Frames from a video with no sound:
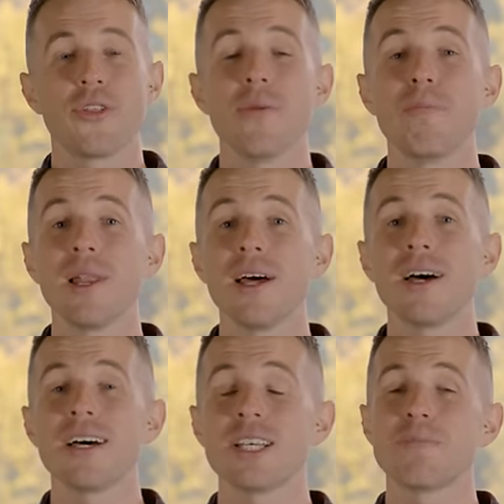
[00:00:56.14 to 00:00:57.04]
The
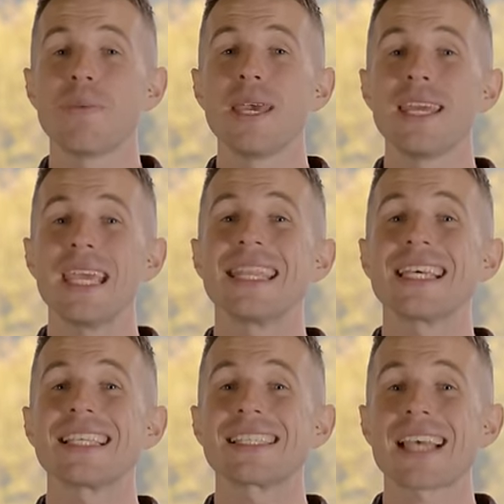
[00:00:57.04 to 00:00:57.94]
Blur has been in
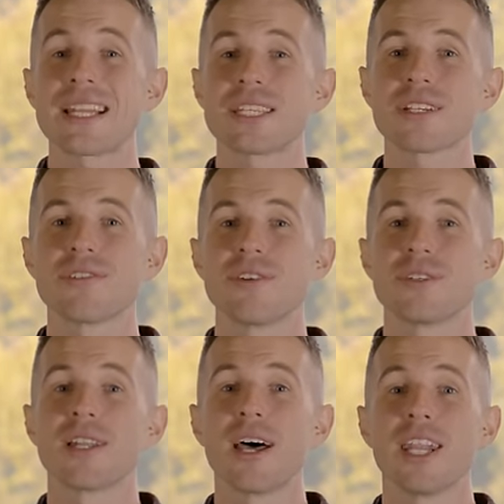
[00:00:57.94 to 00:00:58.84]
the Santa
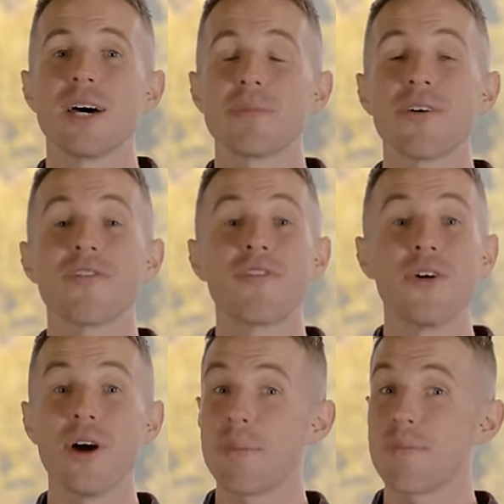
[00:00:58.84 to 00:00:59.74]
Cruz lineup
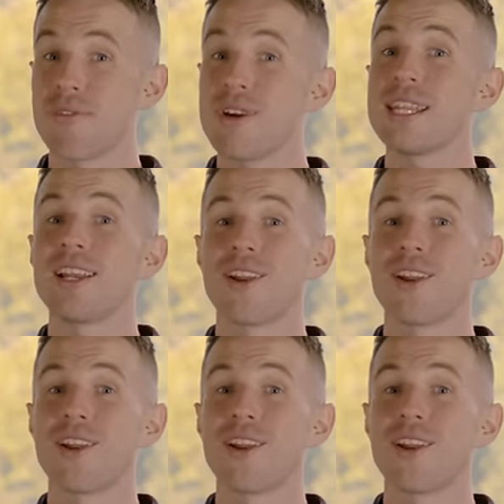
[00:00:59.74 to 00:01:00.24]
for a pretty